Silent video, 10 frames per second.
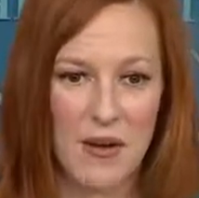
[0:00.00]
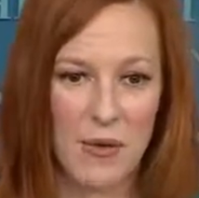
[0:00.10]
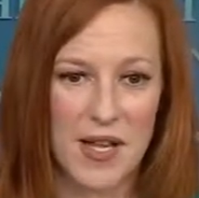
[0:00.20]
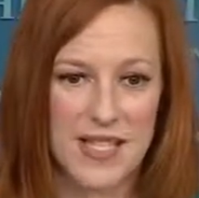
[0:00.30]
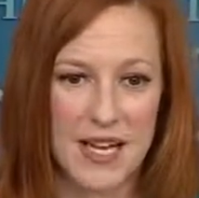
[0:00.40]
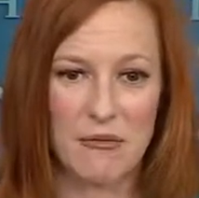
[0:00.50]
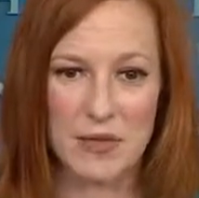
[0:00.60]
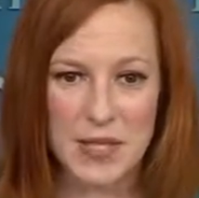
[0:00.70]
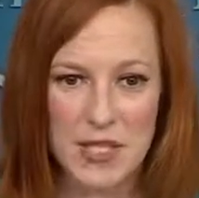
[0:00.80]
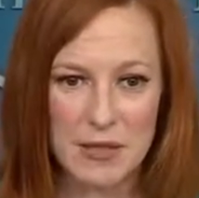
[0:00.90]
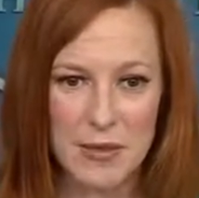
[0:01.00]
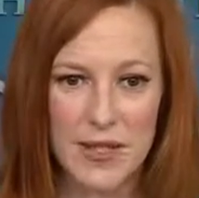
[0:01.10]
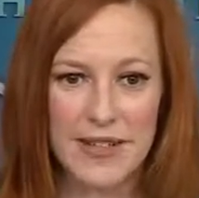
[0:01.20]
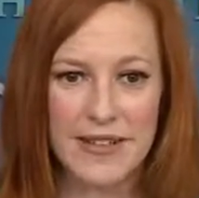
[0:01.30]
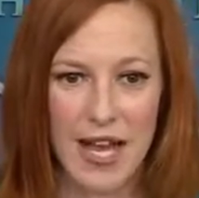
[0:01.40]
was a
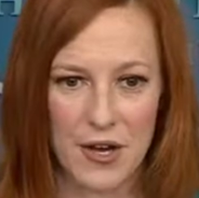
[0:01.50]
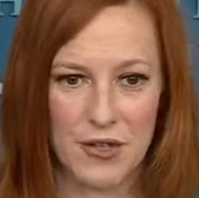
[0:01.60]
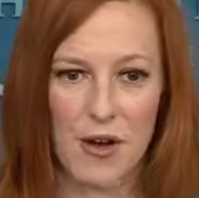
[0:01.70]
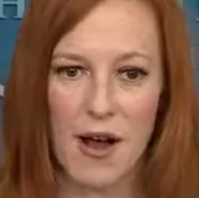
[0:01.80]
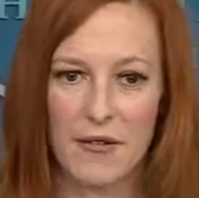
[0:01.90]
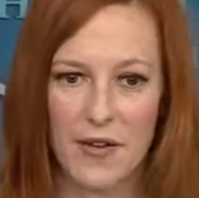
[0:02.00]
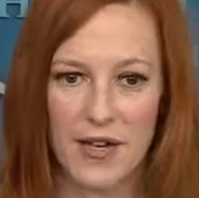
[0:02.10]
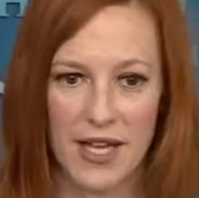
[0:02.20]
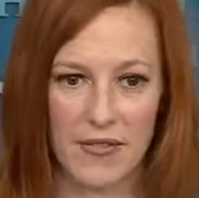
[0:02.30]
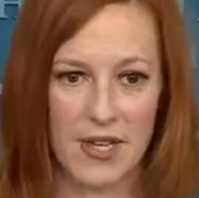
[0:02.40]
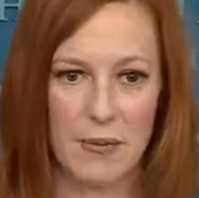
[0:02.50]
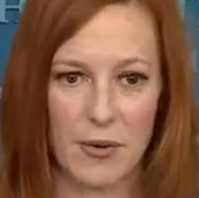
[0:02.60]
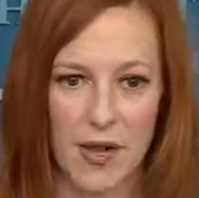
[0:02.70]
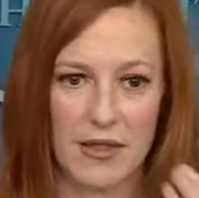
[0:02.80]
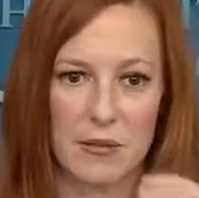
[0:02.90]
reasonable counteroffer, given it
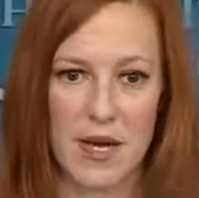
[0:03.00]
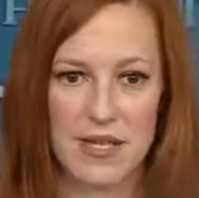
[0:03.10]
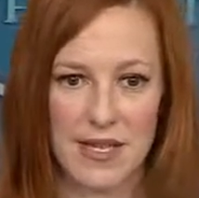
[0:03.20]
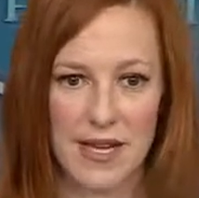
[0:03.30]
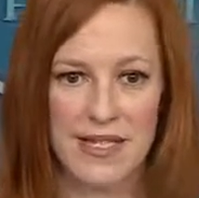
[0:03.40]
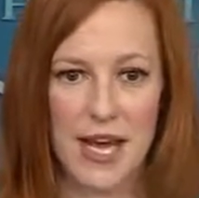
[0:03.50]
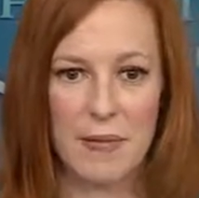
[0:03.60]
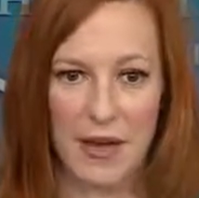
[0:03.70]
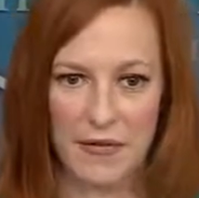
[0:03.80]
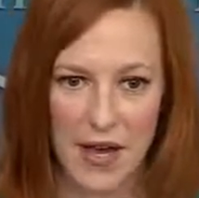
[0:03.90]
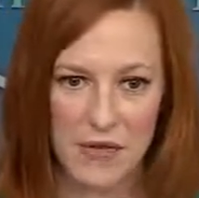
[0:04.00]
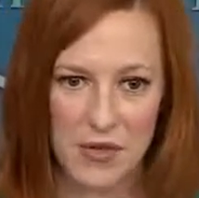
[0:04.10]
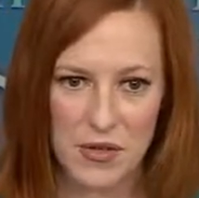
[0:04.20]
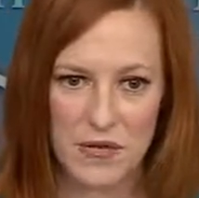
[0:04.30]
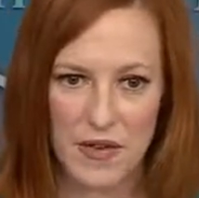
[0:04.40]
brought the price tag down by
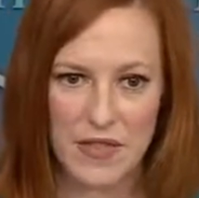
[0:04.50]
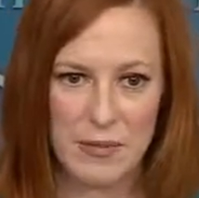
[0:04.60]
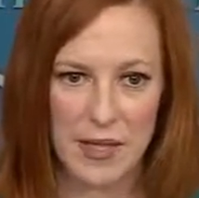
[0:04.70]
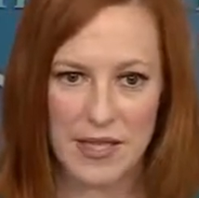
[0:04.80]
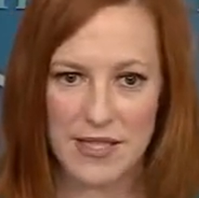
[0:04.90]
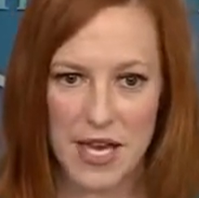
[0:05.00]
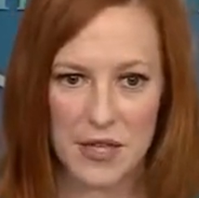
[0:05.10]
$550 billion.